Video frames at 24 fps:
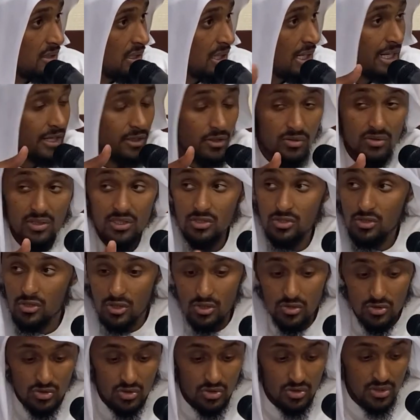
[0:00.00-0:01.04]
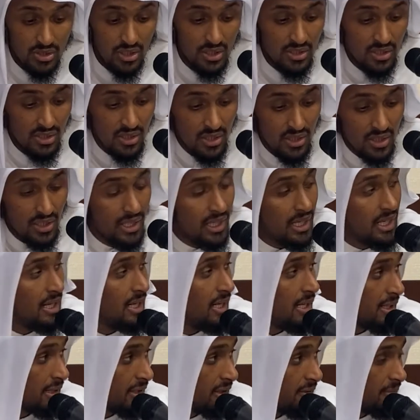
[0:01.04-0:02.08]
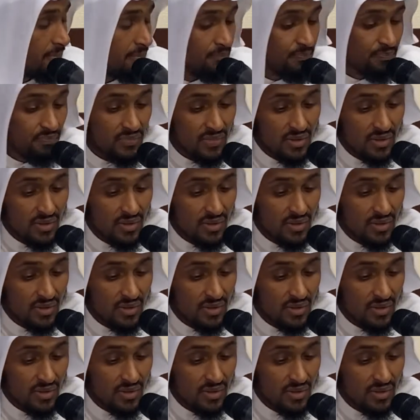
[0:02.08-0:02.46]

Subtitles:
I don't need to go to the hakim.